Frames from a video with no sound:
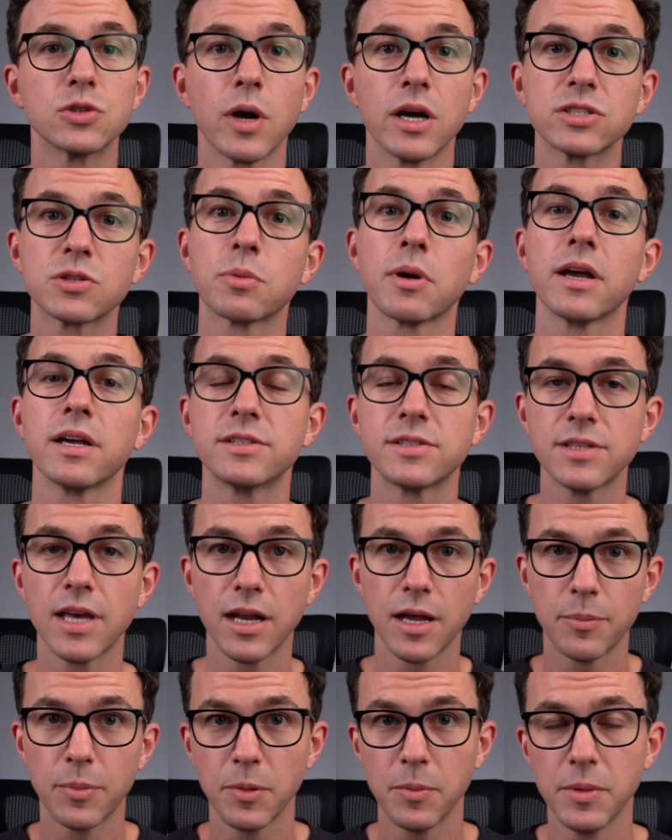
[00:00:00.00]
So I should probably set
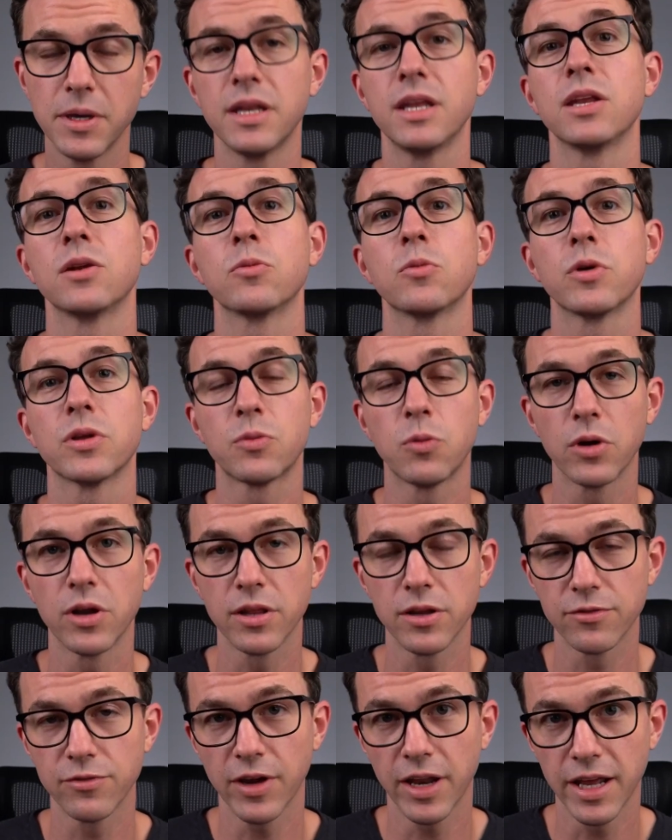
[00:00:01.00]
up a meeting with one of
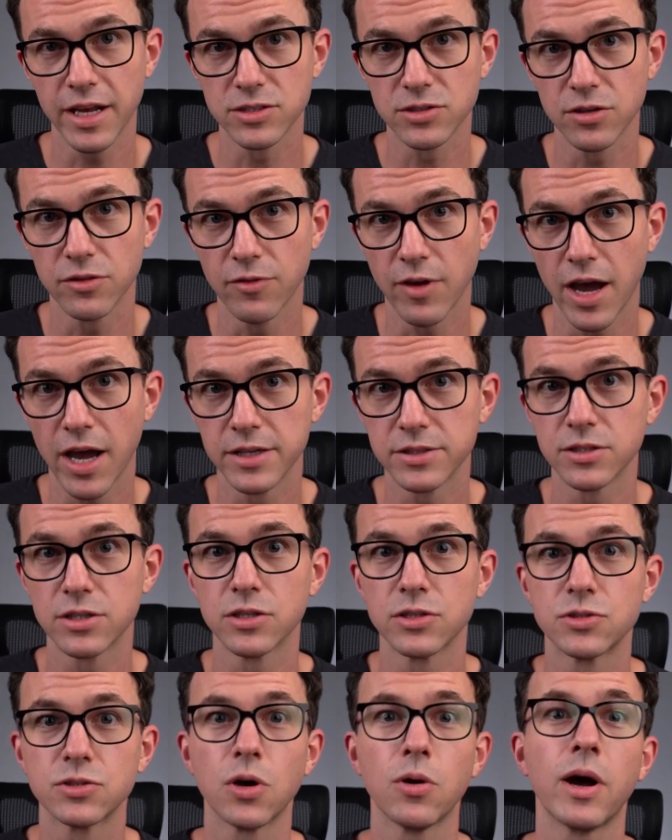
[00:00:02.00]
their financial
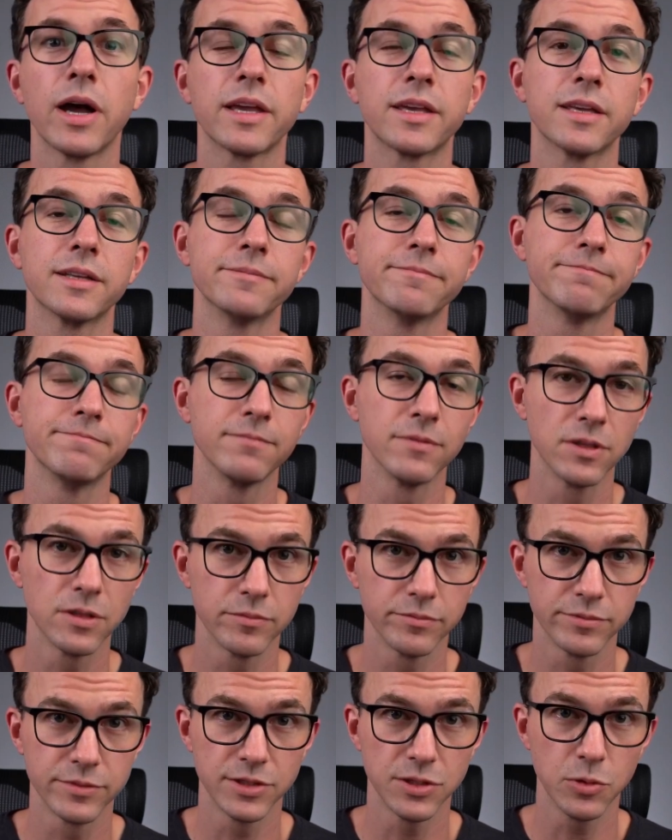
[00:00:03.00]
advisors so I can
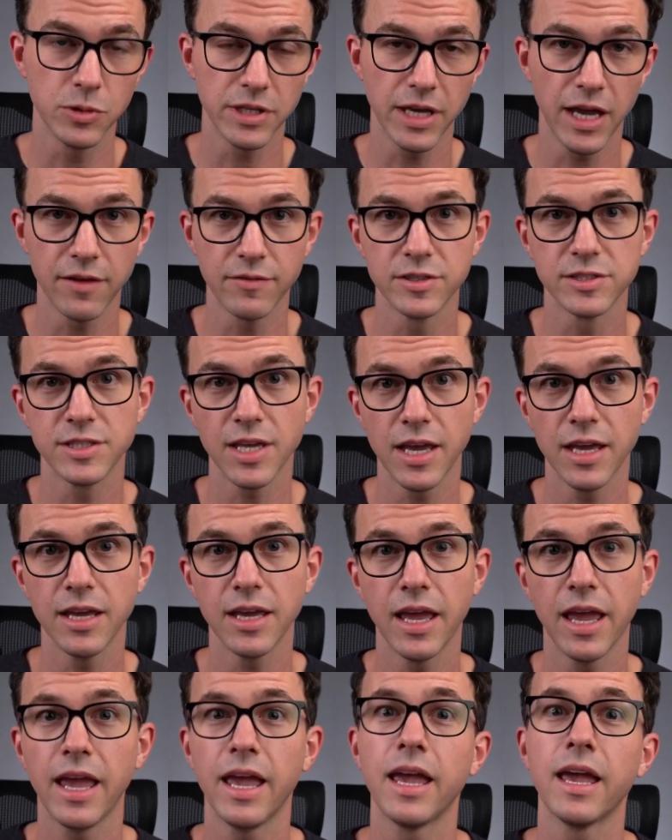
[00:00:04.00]
see what they have to
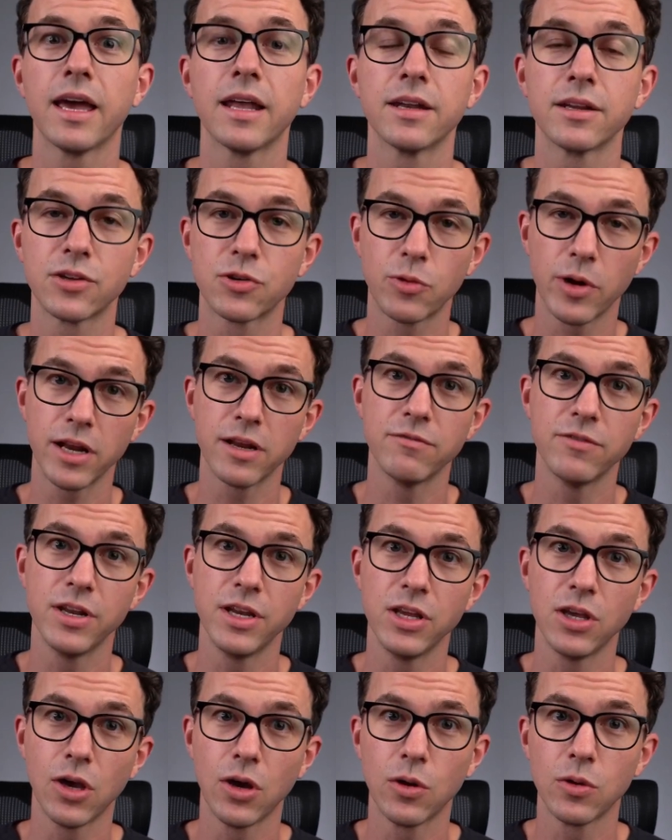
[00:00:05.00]
say and create a
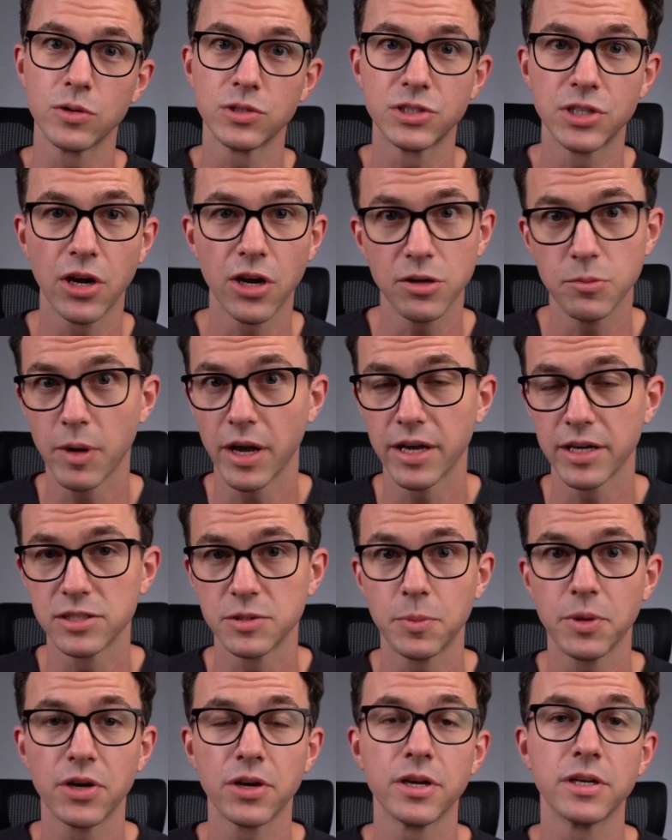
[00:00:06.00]
video sharing my
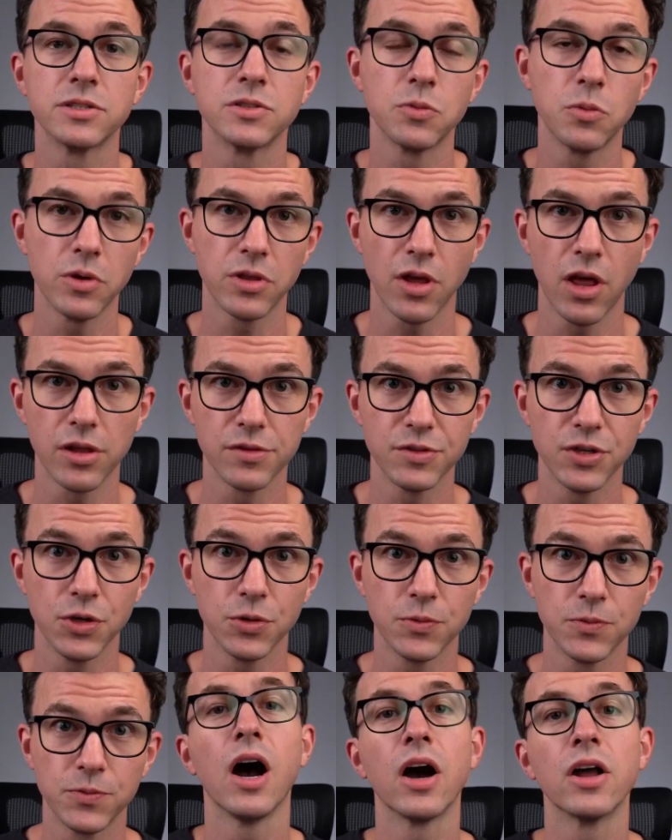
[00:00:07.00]
experience with all of
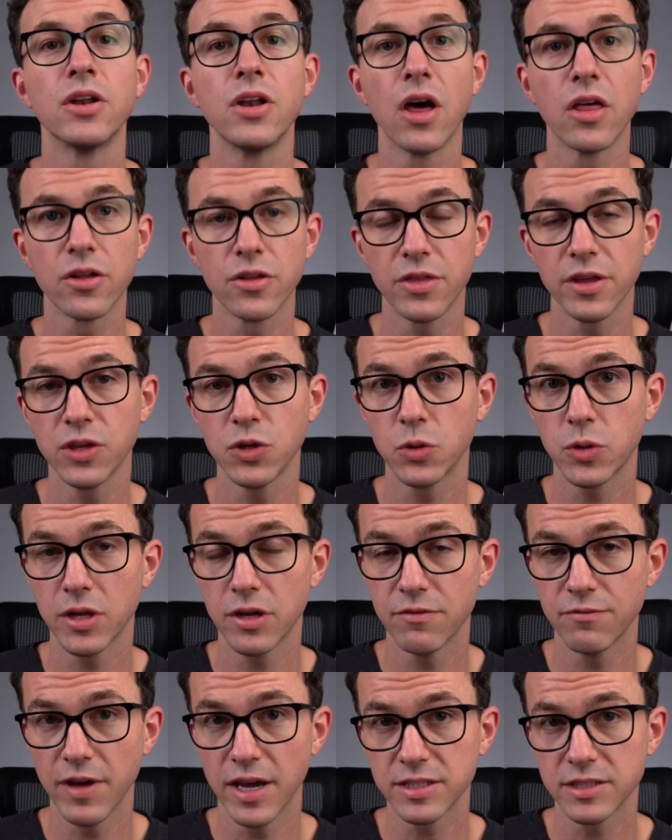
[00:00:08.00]
you. Another thing you can
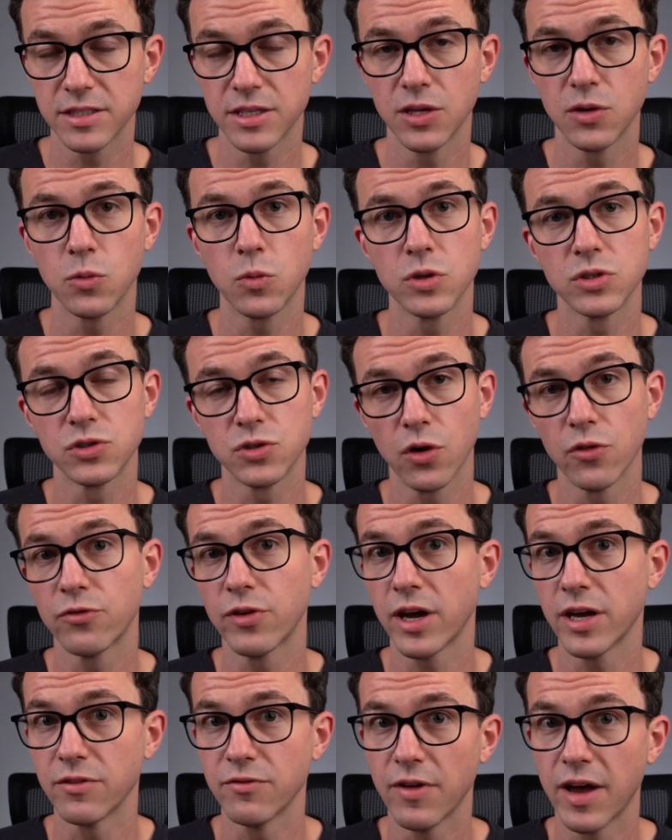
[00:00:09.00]
invest in with SoFi
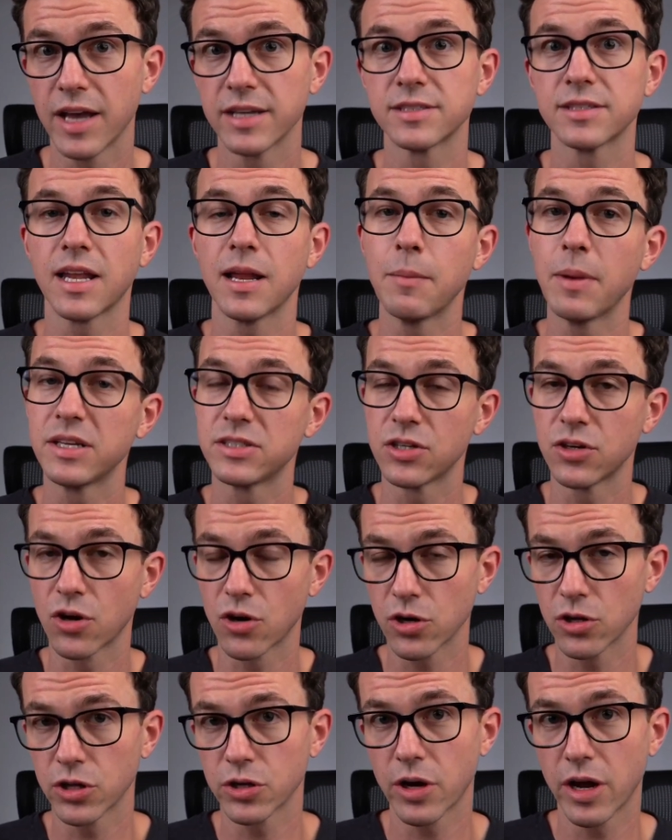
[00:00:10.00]
Invest that I mentioned
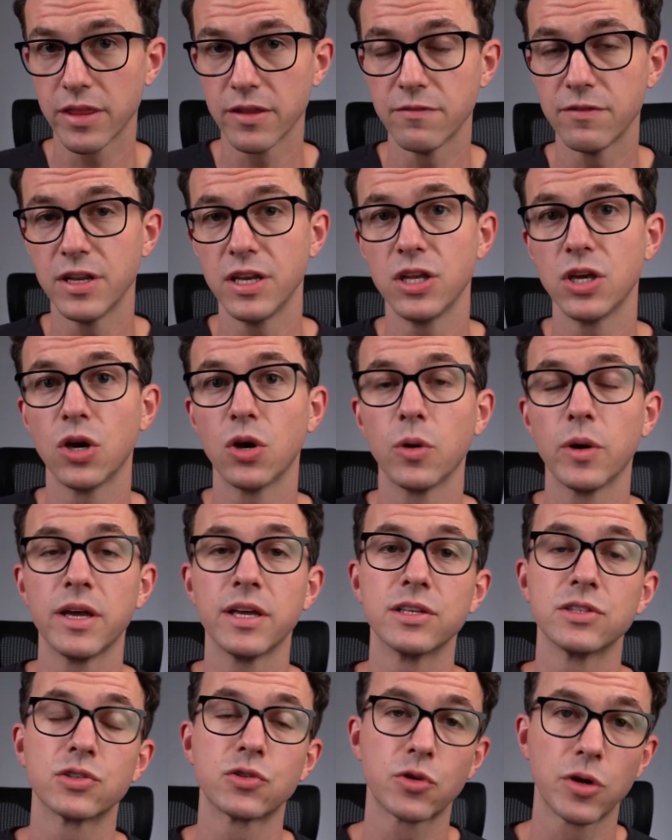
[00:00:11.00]
earlier on the video
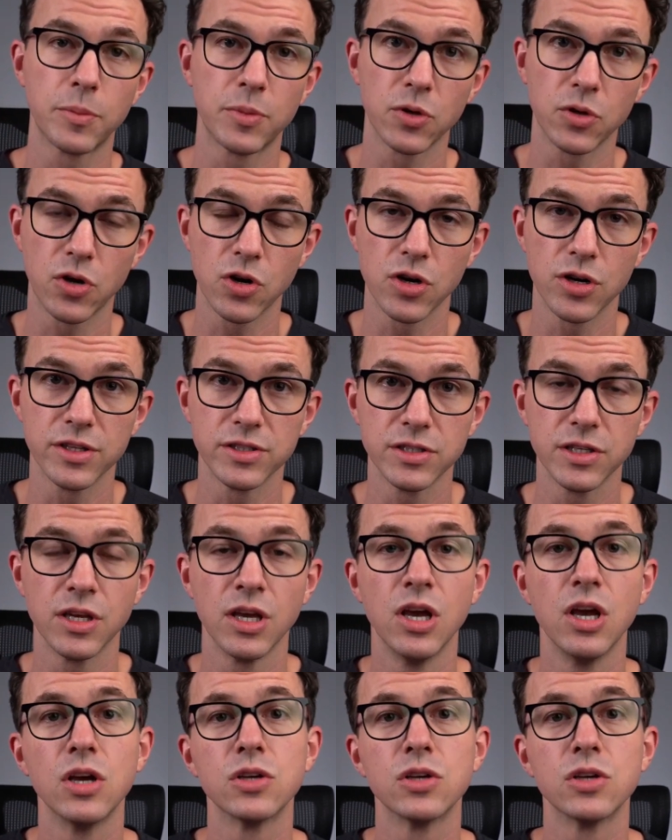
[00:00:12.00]
is cryptocurrency.